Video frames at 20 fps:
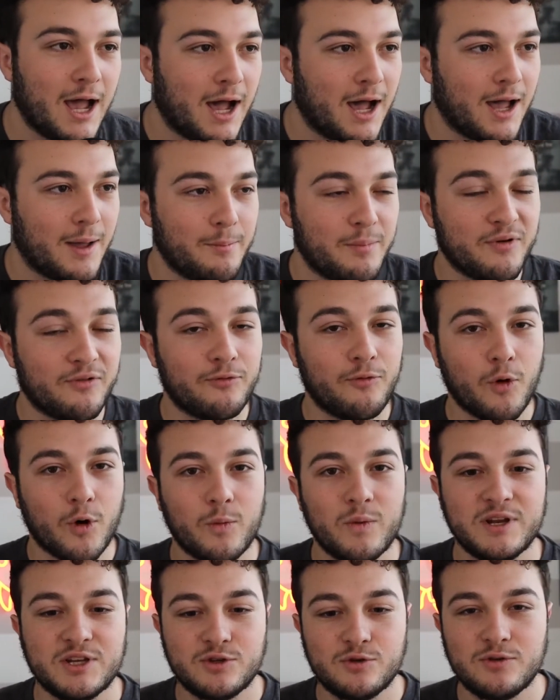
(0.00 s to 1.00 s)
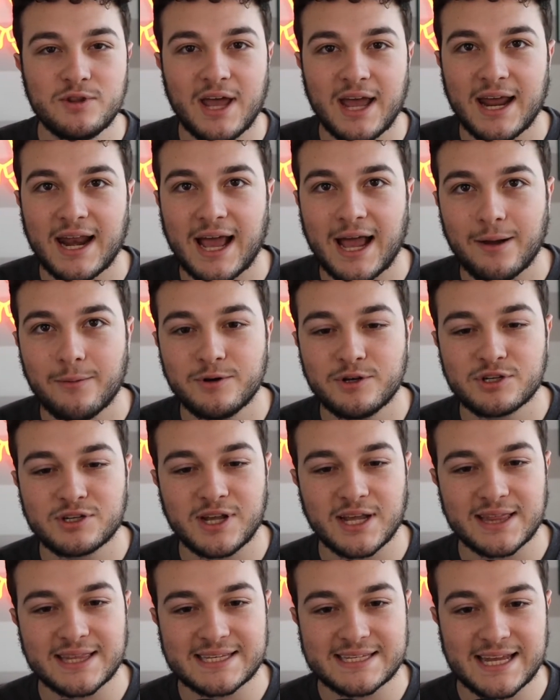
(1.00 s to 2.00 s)
Before we do that, I would just
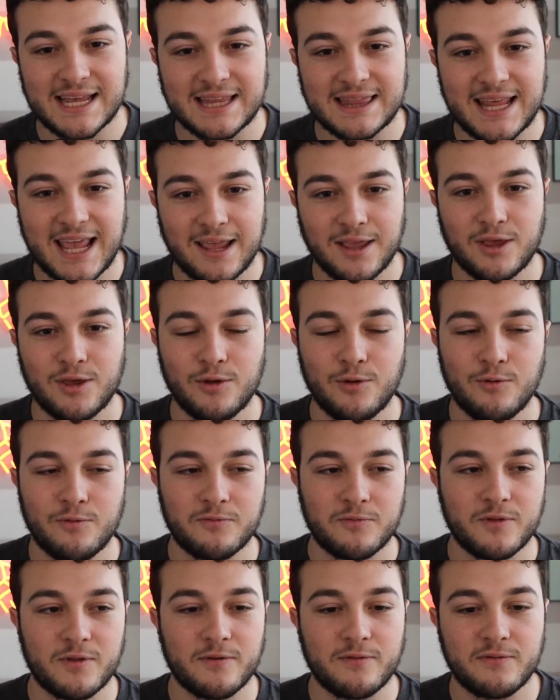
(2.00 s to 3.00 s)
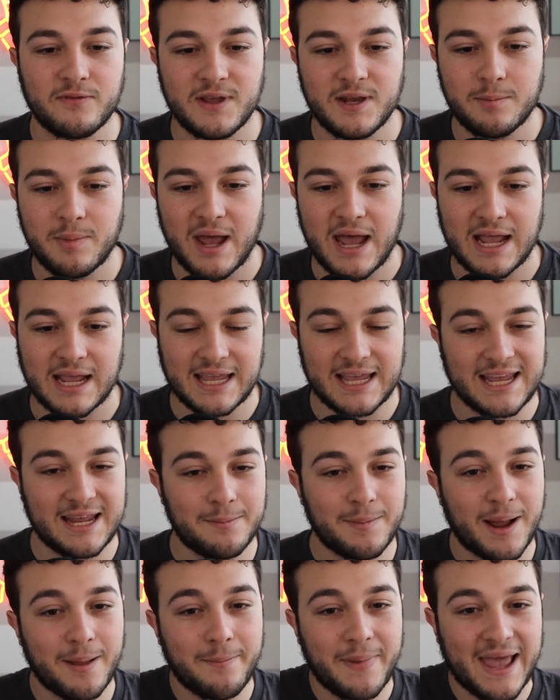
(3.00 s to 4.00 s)
like to say thank you for the feedback in
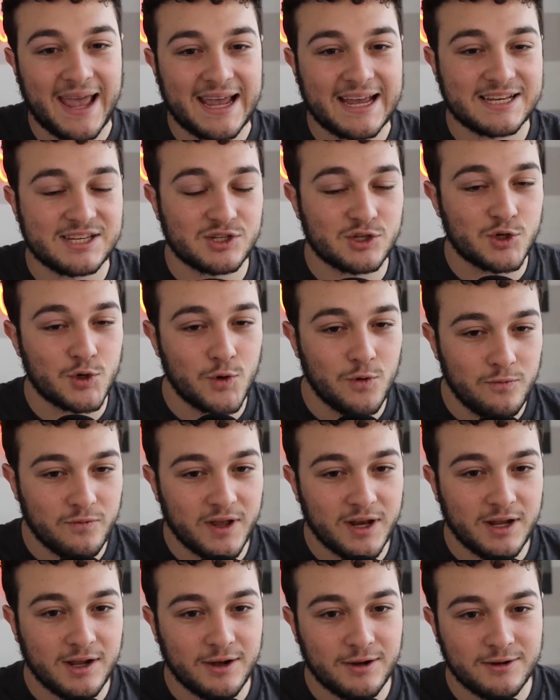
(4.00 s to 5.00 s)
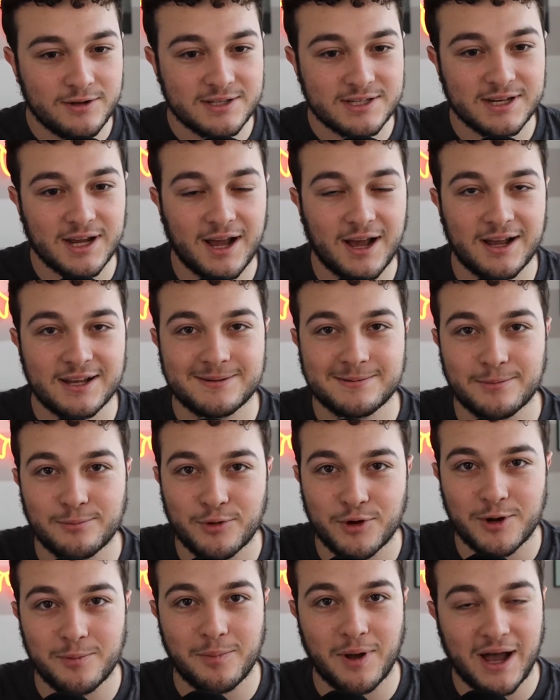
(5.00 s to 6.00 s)
my past 2 videos. It's been
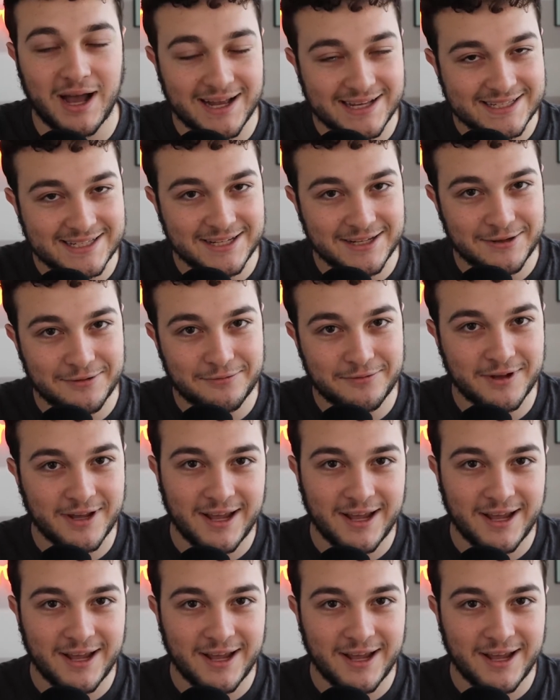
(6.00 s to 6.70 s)
pretty positive.